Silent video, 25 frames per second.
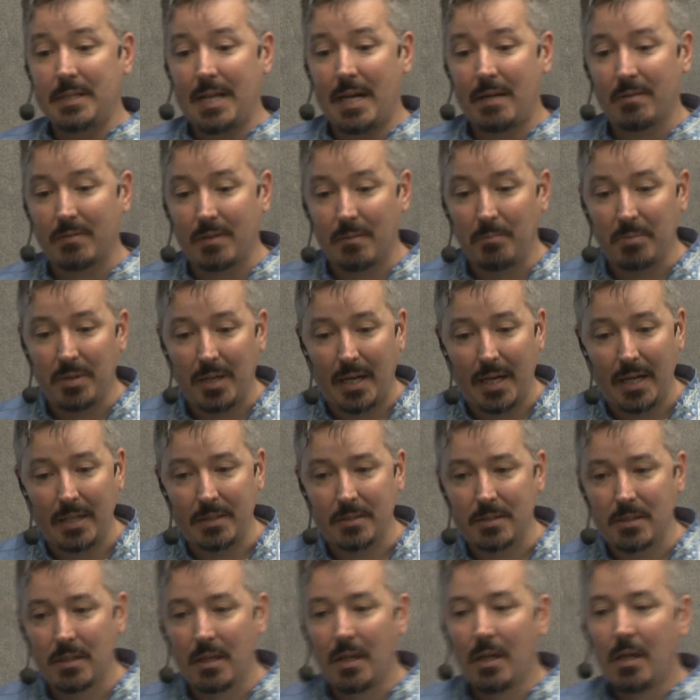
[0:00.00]
is out of
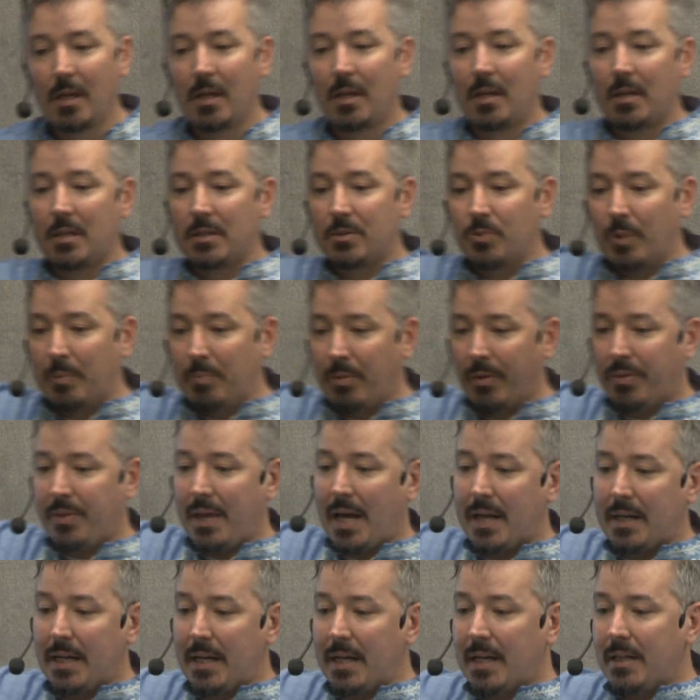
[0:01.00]
compliance. So we put
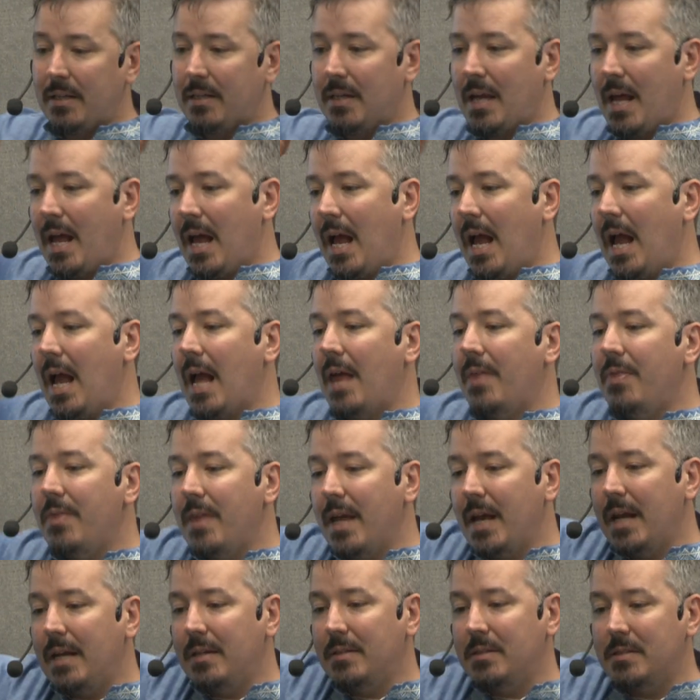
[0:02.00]
that in, and
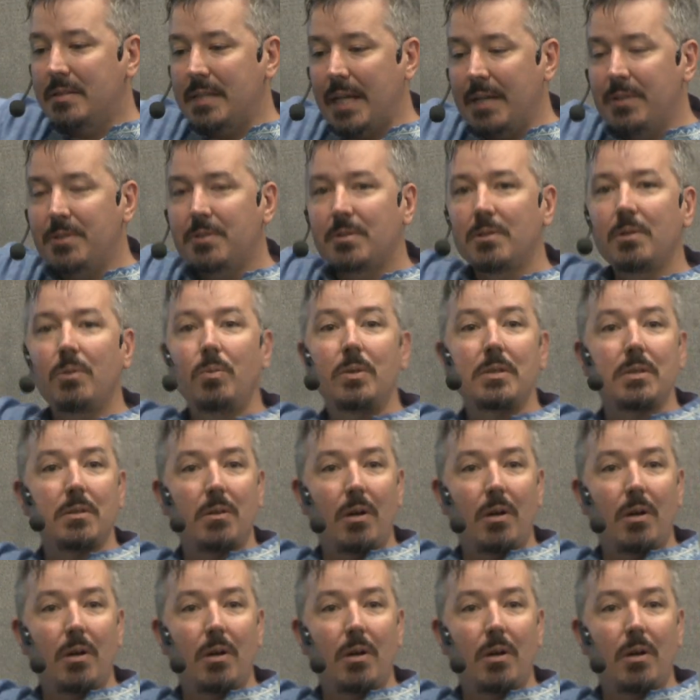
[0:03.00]
then Sensu was